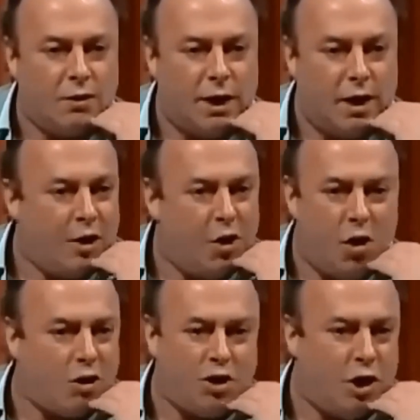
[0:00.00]
They are
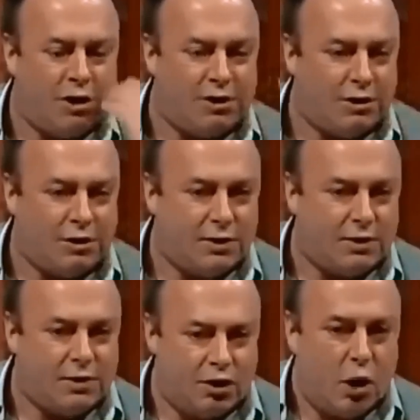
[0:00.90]
not just
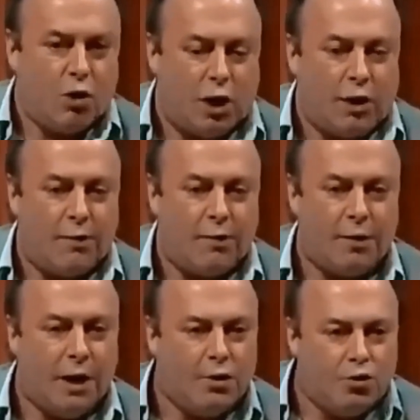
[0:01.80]
joking.
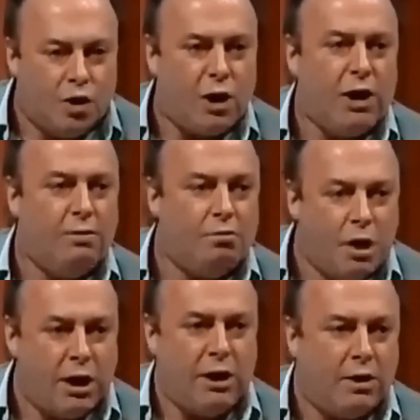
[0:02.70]
They really
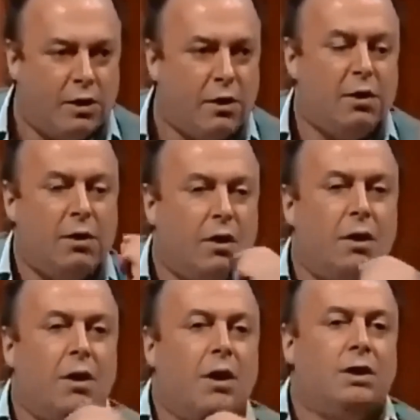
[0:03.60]
mean
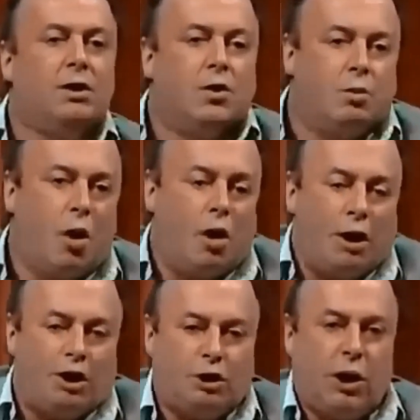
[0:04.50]
to
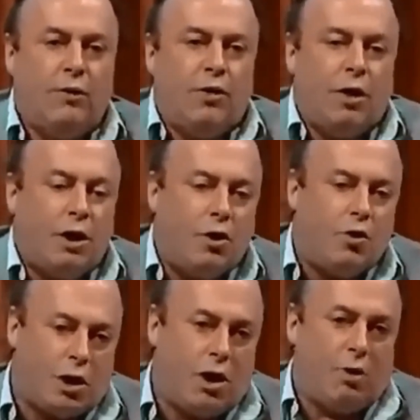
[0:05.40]
abolish everything
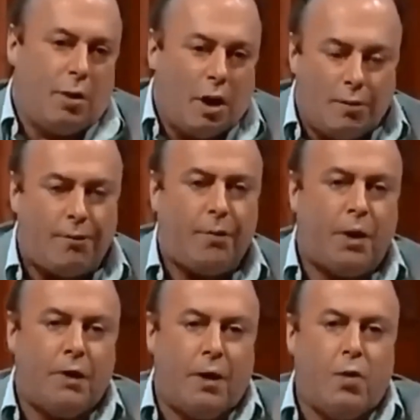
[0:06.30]
you care about,
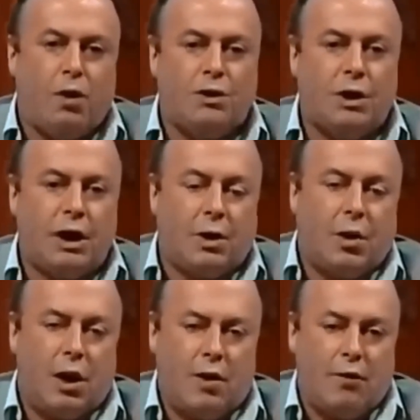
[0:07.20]
and they want to take
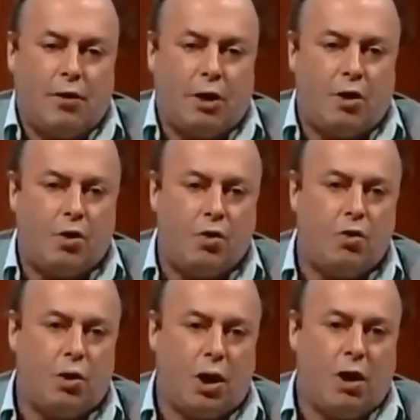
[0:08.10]
away everything
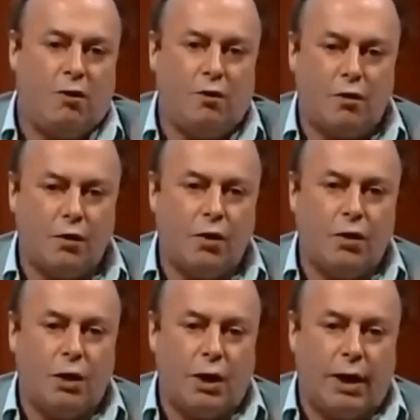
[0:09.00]
you love,
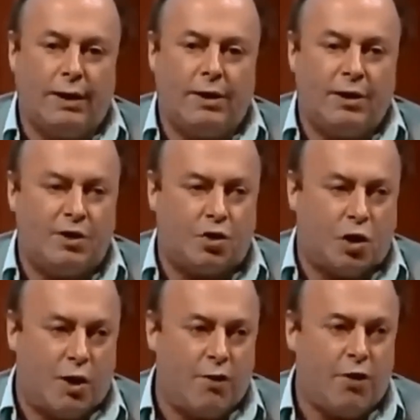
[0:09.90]
and to
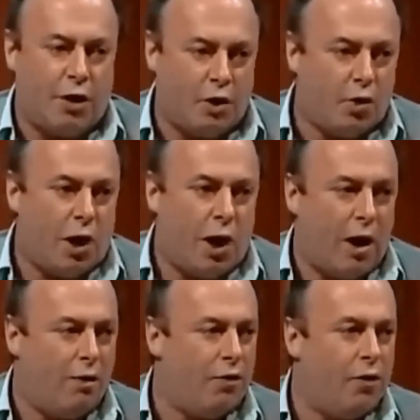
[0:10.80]
destroy everything you
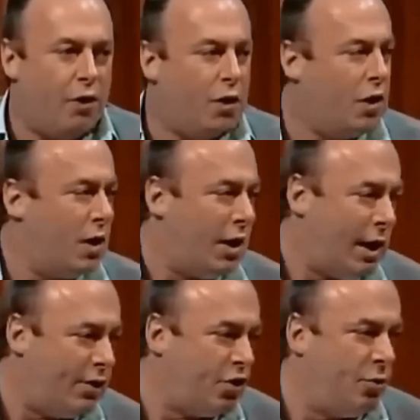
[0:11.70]
have,
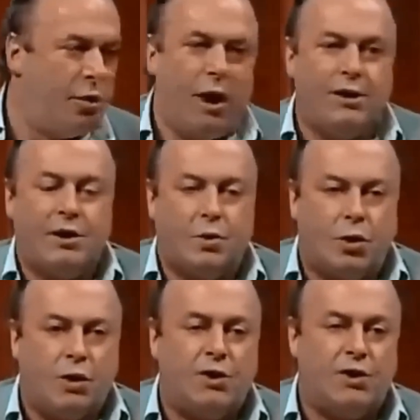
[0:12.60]
and to replace
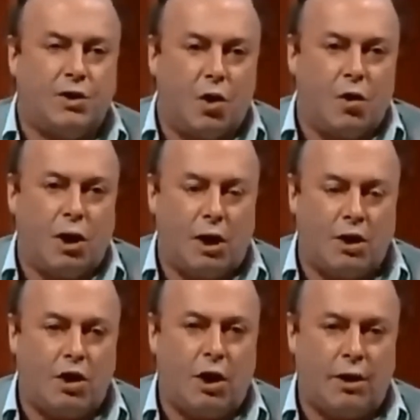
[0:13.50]
it with a Stone
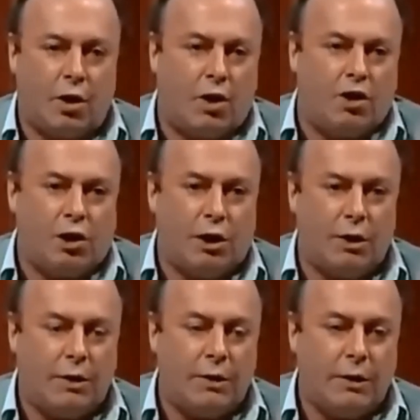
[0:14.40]
Age
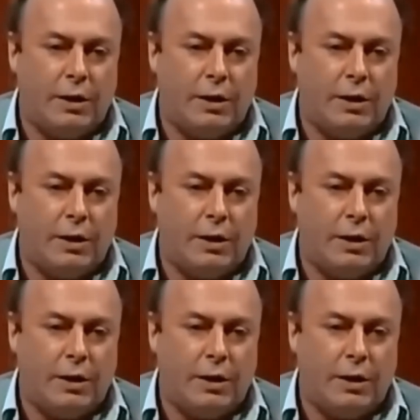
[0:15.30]
ideology